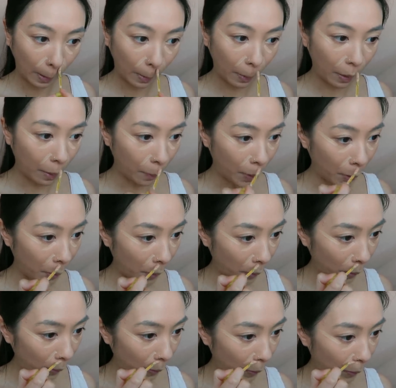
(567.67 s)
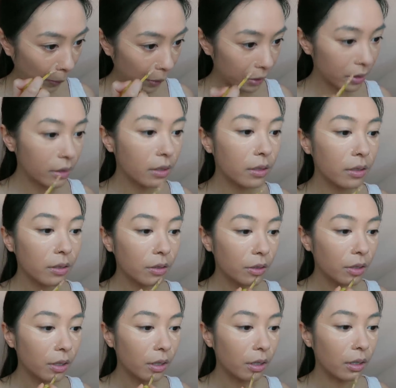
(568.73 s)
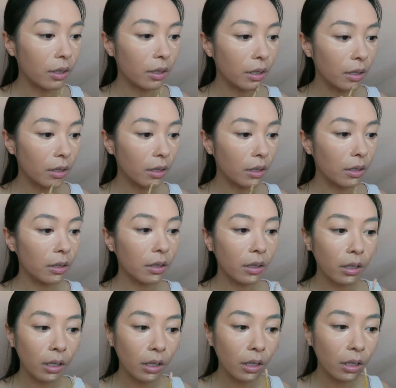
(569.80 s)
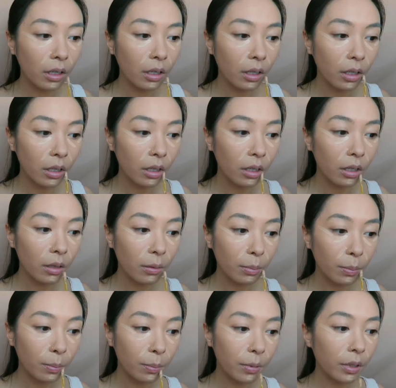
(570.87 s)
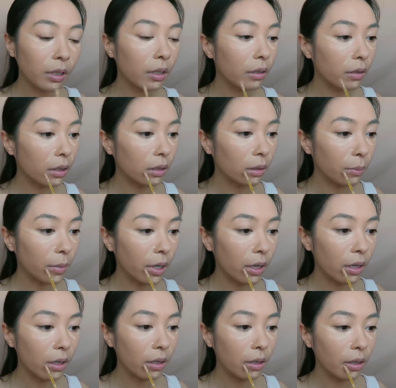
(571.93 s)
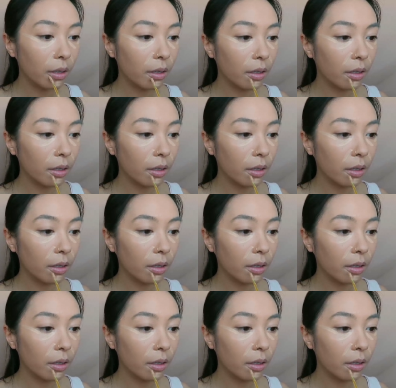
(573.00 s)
around my nose, chin, a bit around the mouth,